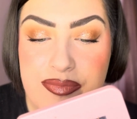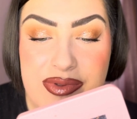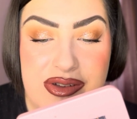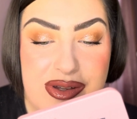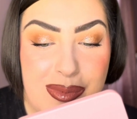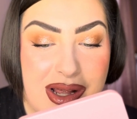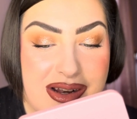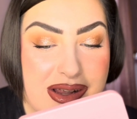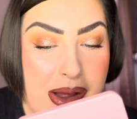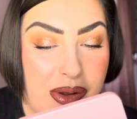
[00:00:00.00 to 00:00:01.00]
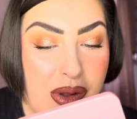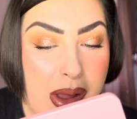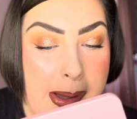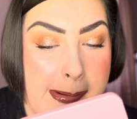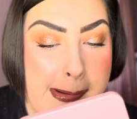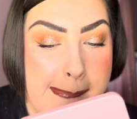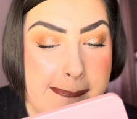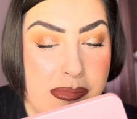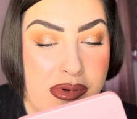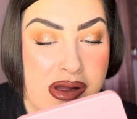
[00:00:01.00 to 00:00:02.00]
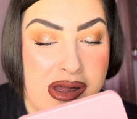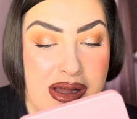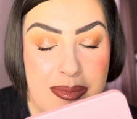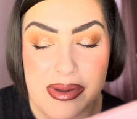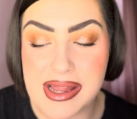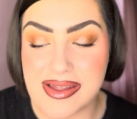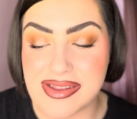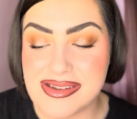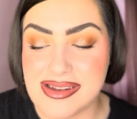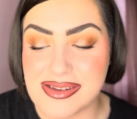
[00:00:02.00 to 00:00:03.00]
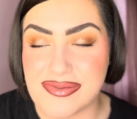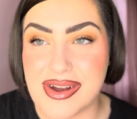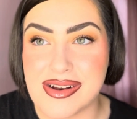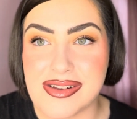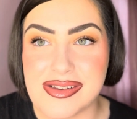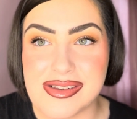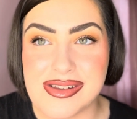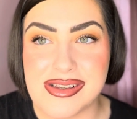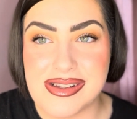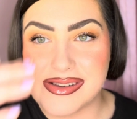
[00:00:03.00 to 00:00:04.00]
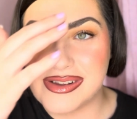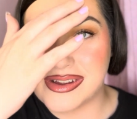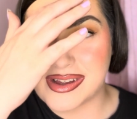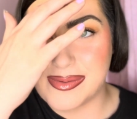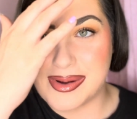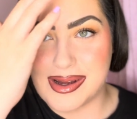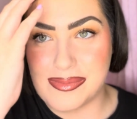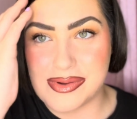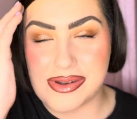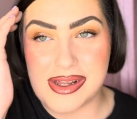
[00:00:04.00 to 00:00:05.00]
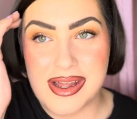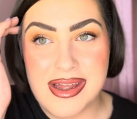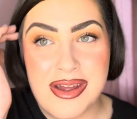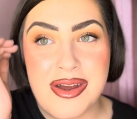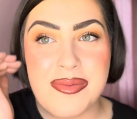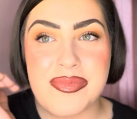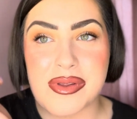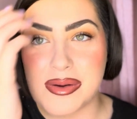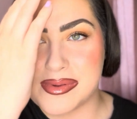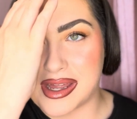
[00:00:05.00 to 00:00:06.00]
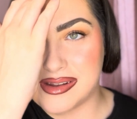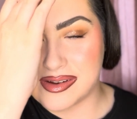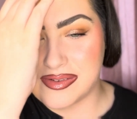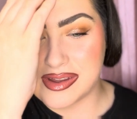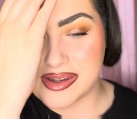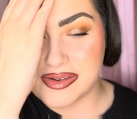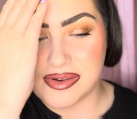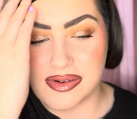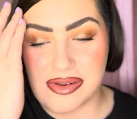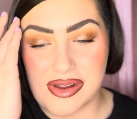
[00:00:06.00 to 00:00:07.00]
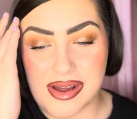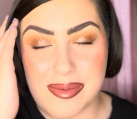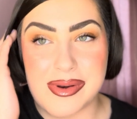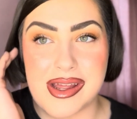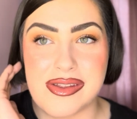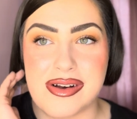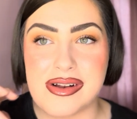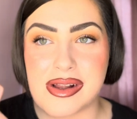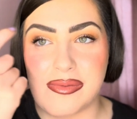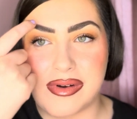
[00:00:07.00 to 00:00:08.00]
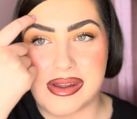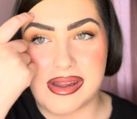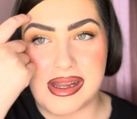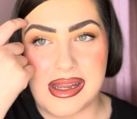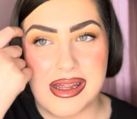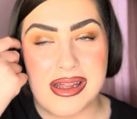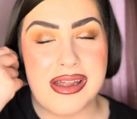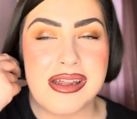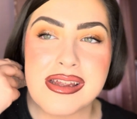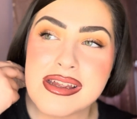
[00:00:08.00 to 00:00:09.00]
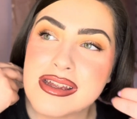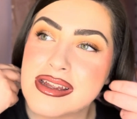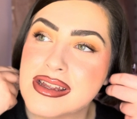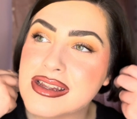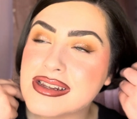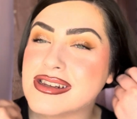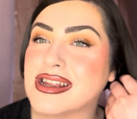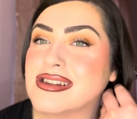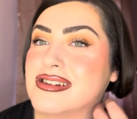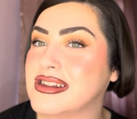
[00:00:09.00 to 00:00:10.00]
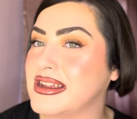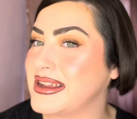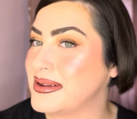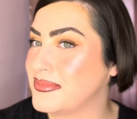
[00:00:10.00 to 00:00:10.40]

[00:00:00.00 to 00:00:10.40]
just to blend it all. But yeah, this is the final look. I'm absolutely obsessed. I feel like it's all come together like really nicely.